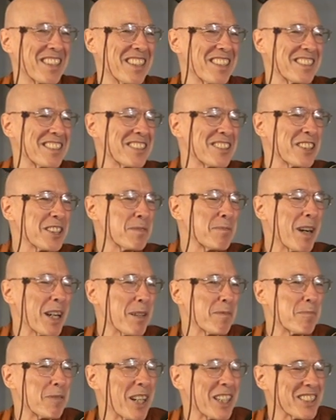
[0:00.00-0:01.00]
Is it just my
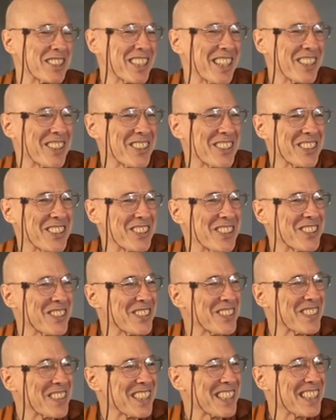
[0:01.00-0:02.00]
impression, or do
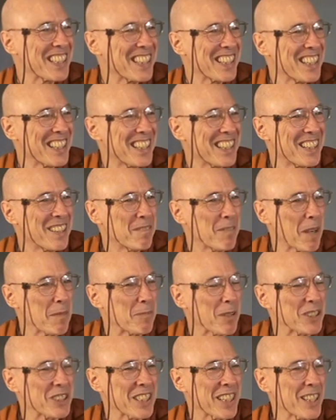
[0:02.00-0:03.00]
you, my
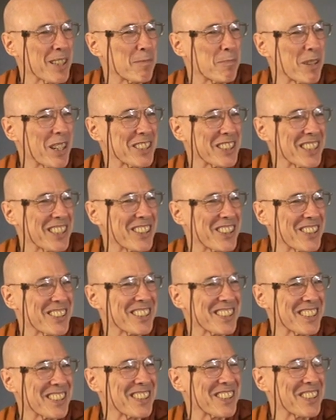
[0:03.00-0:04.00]
personal impression, or
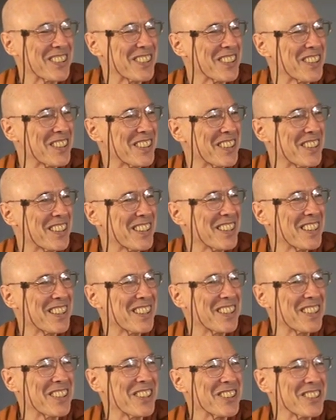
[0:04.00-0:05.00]
is,
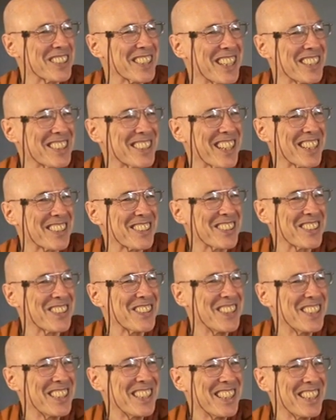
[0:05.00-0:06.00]
do you sense that
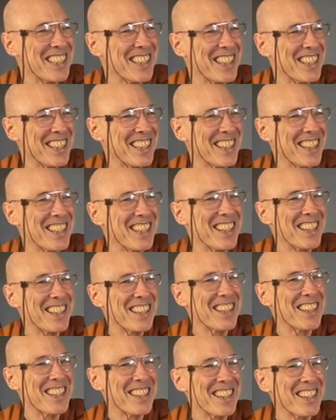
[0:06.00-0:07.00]
too?
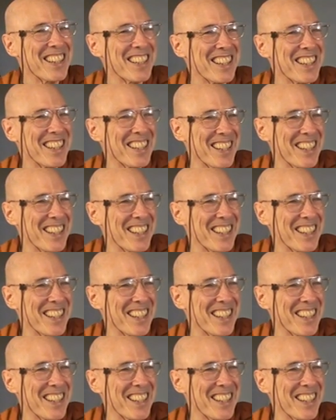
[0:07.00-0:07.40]
It feels